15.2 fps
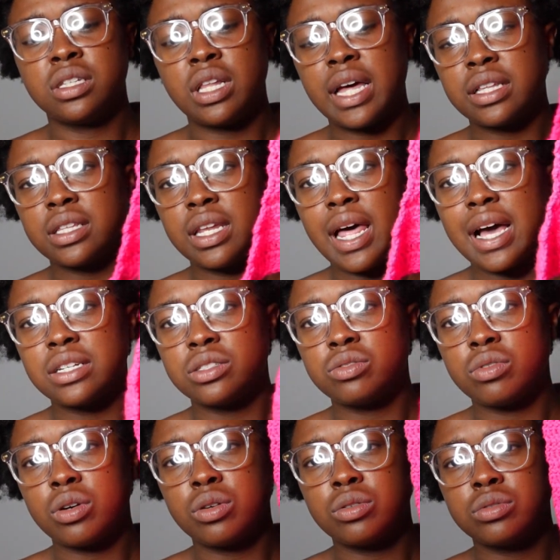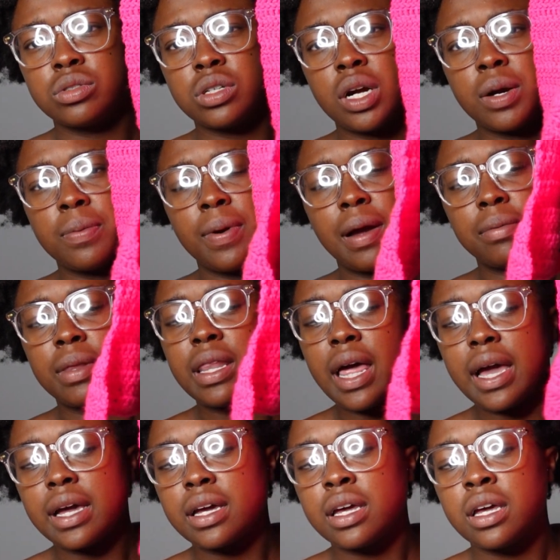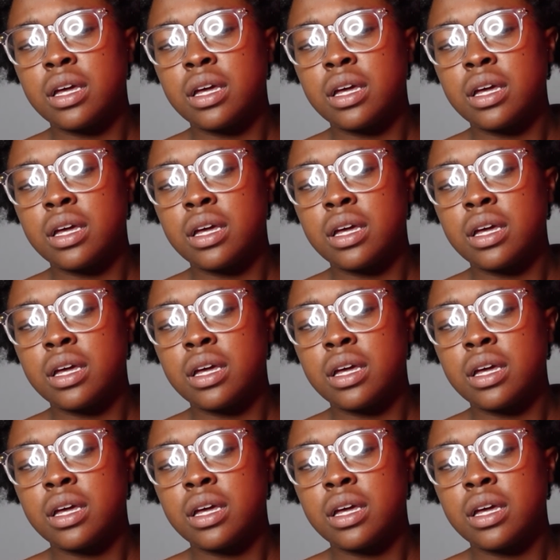Like the last rows are probably like